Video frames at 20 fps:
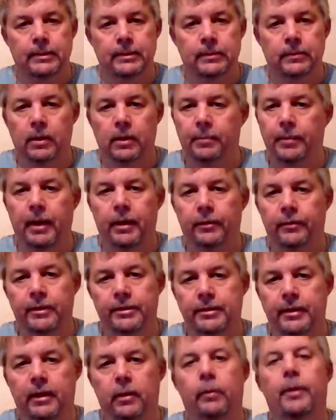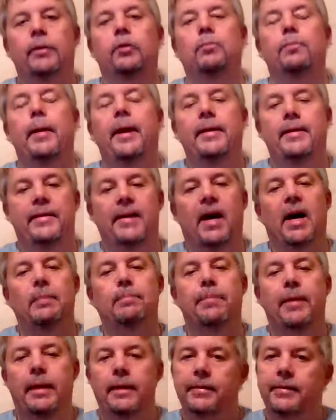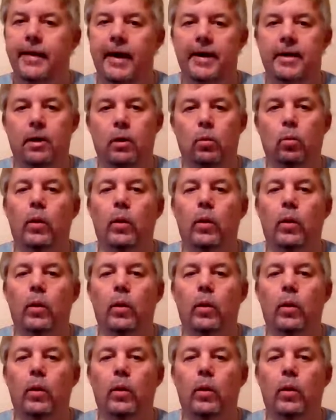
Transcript: When I'm not harassing anyone, you pay Don Benedetto